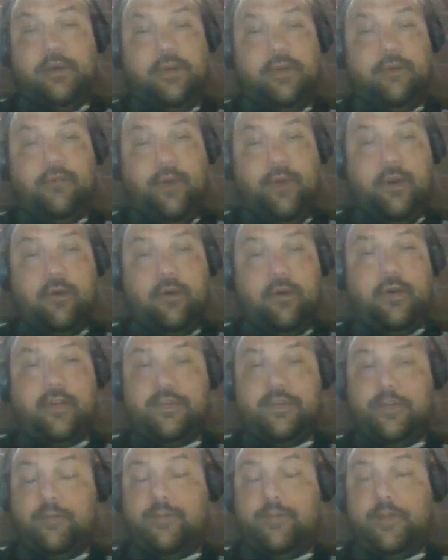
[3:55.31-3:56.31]
if we are
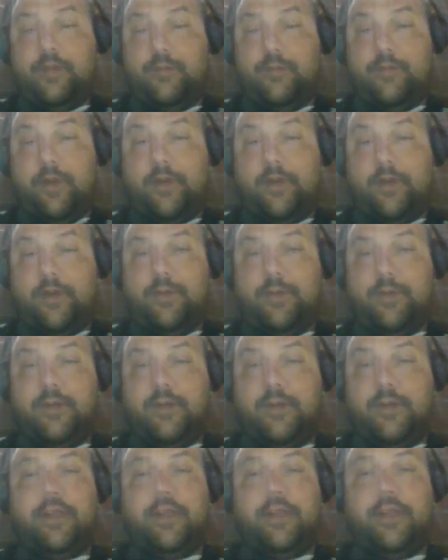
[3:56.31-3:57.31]
in something
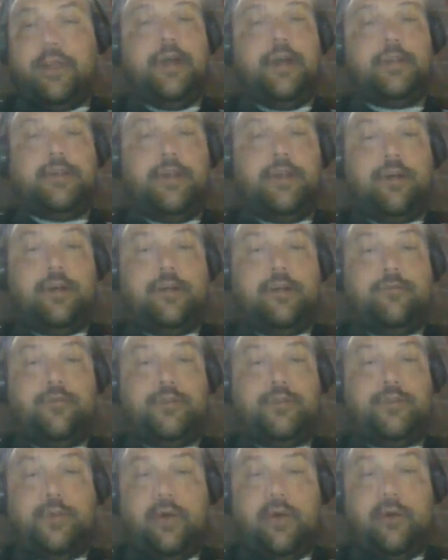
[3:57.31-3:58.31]
approximating an AI takeoff,
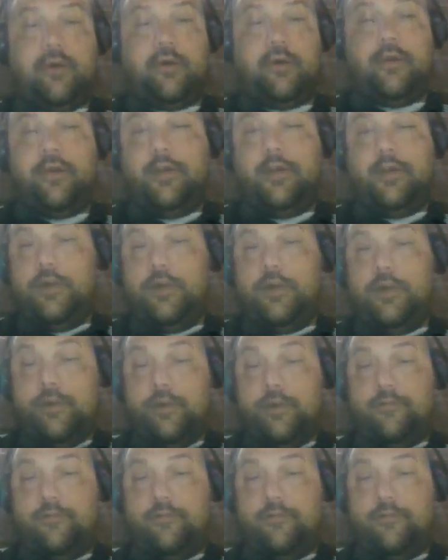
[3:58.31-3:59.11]
which we are, but